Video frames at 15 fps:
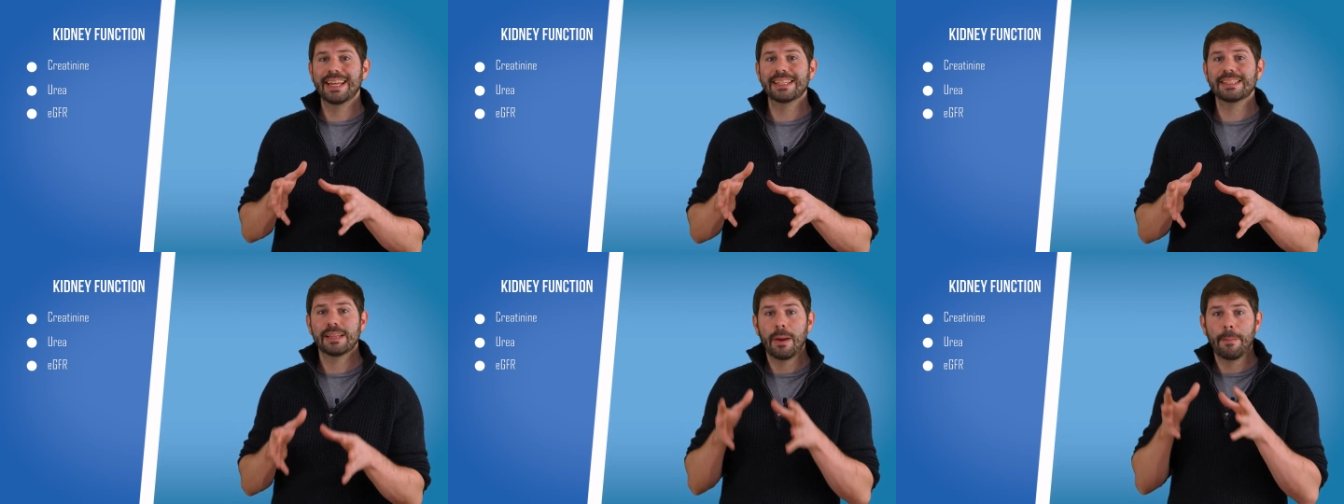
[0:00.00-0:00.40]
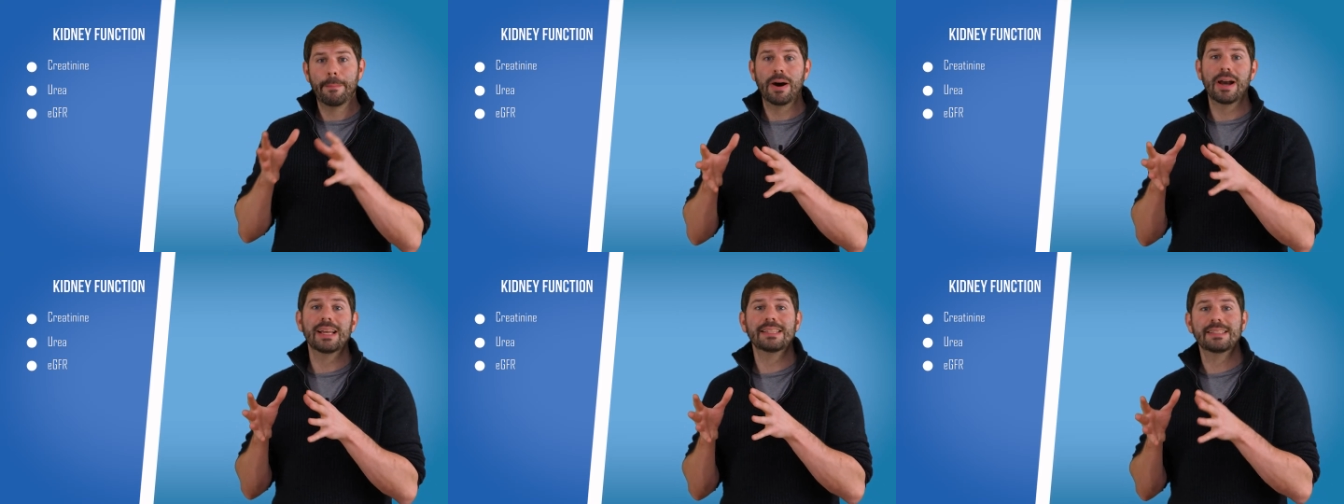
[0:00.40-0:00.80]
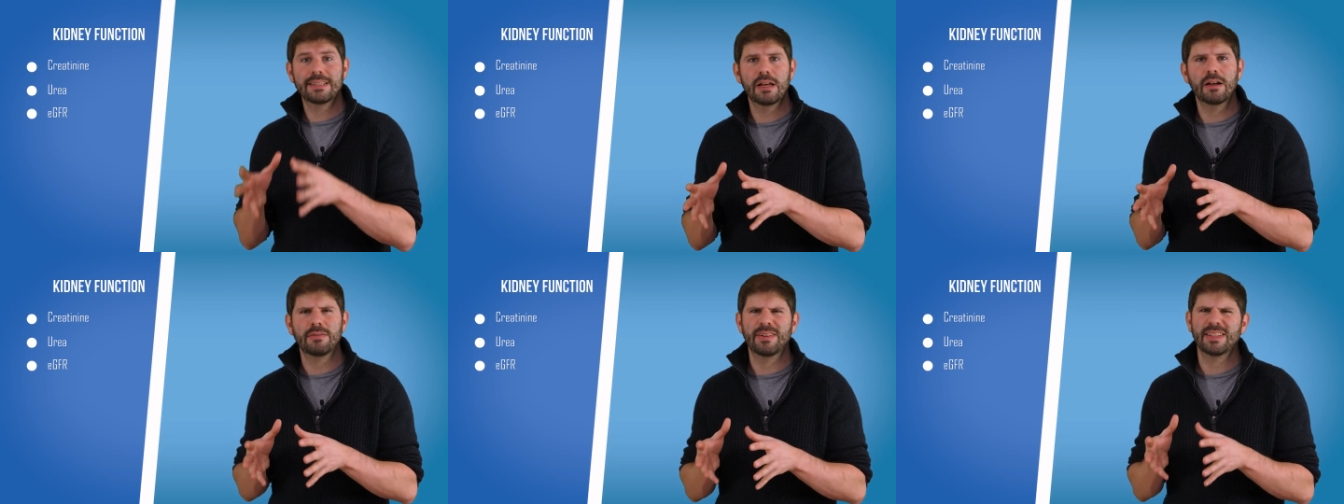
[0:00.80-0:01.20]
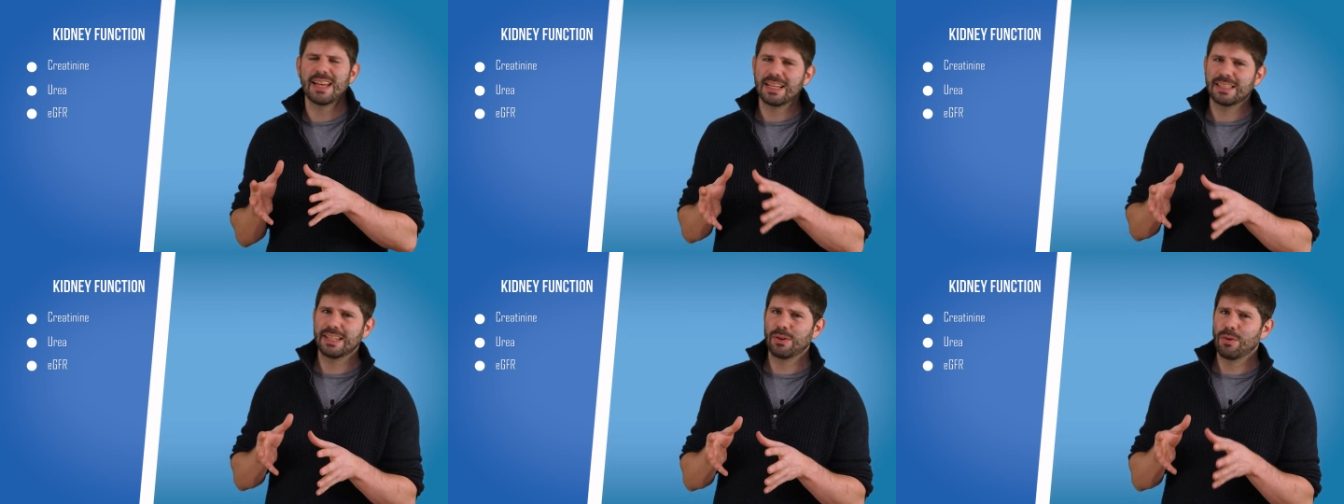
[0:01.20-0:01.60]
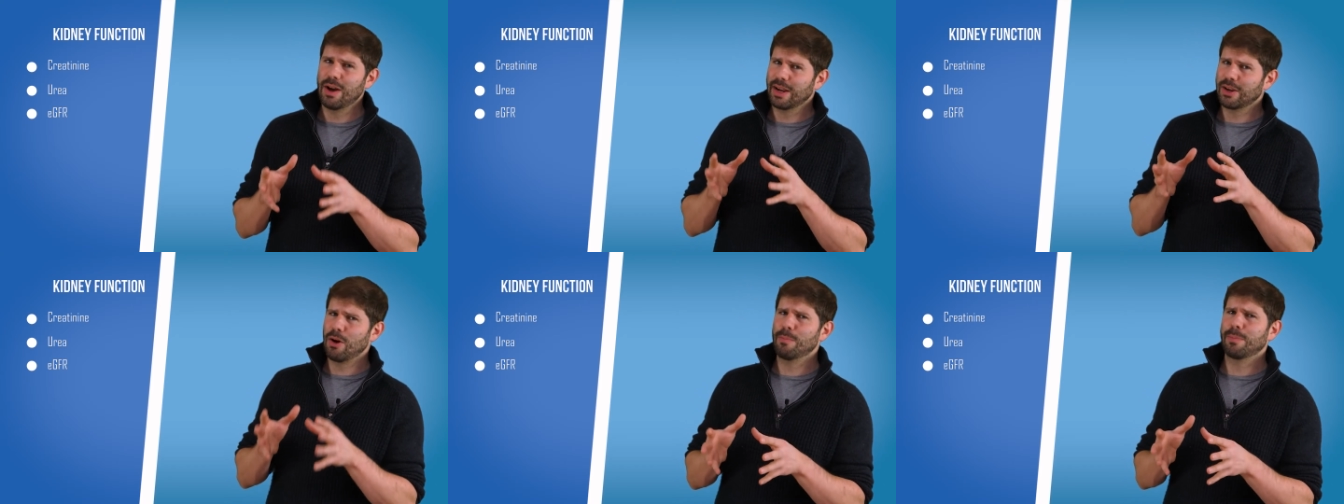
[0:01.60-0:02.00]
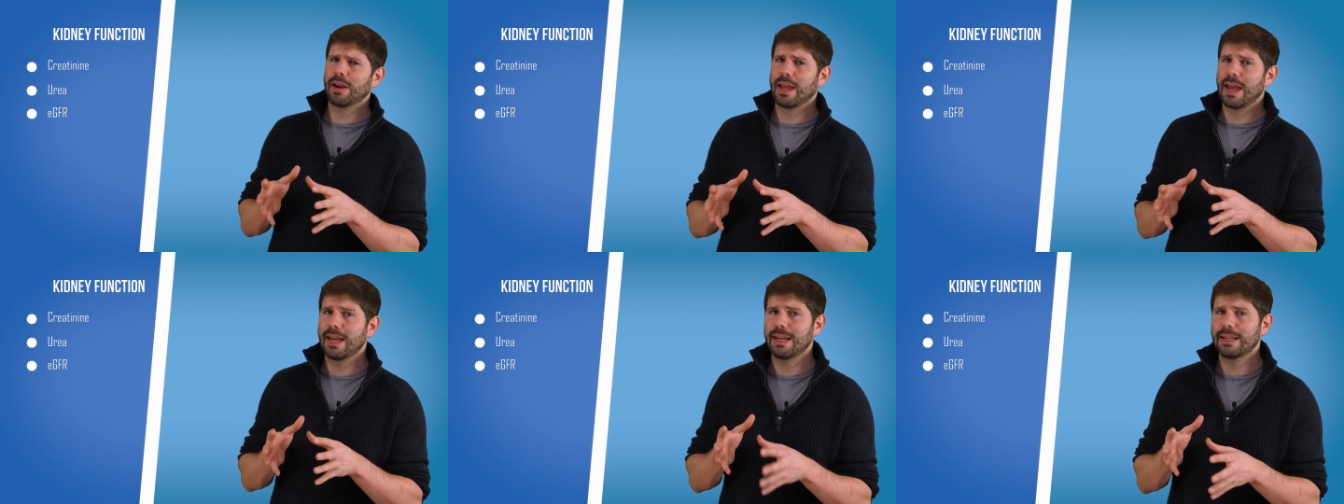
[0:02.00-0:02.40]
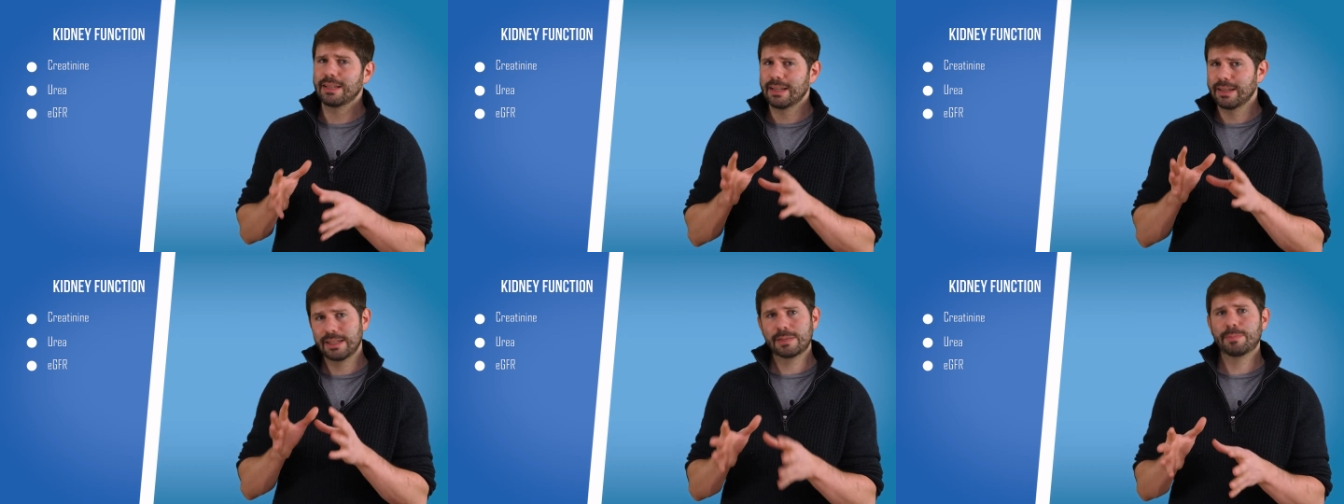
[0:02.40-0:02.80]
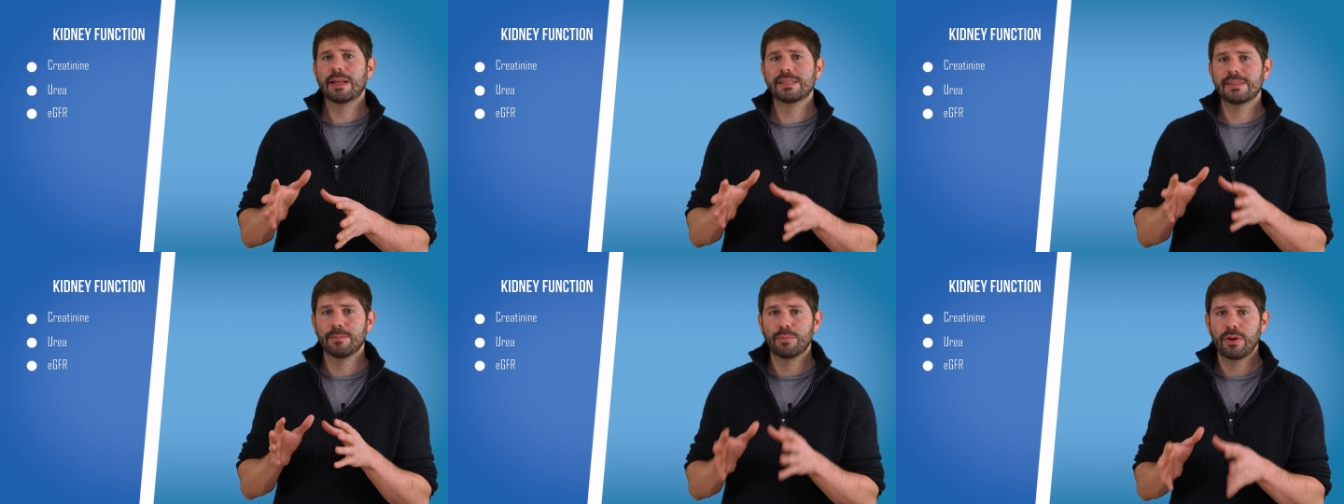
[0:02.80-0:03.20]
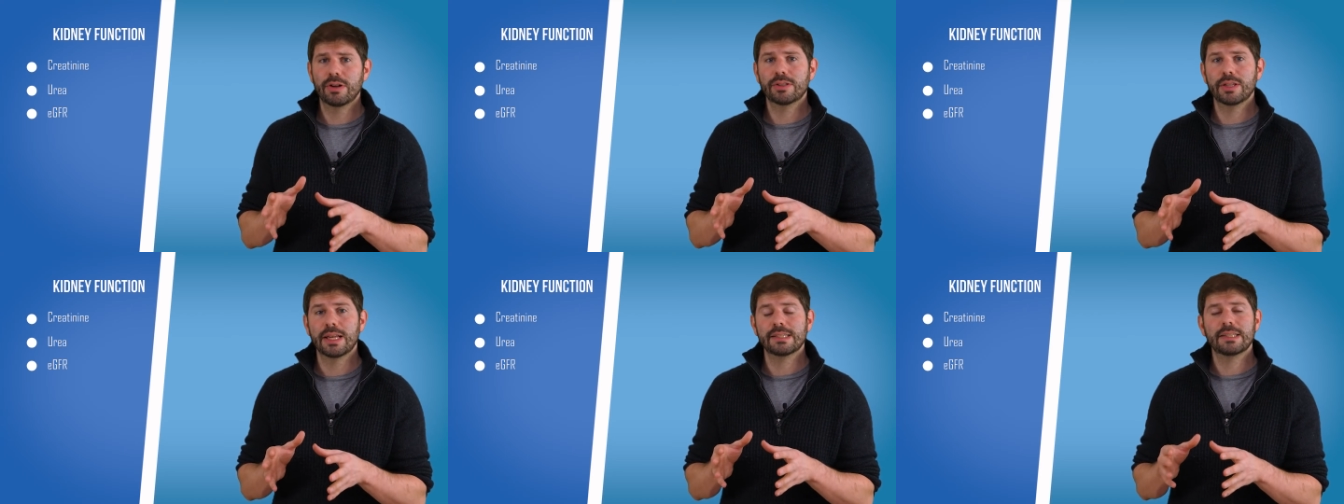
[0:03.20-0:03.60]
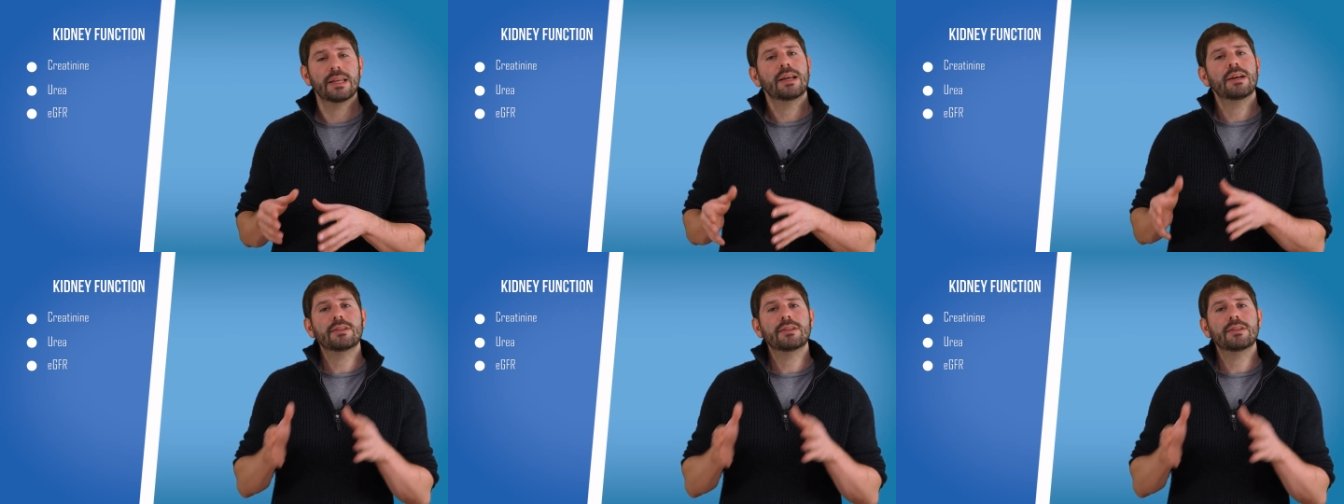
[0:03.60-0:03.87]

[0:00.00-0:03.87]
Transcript: is by itself is actually quite a complicated and expensive process.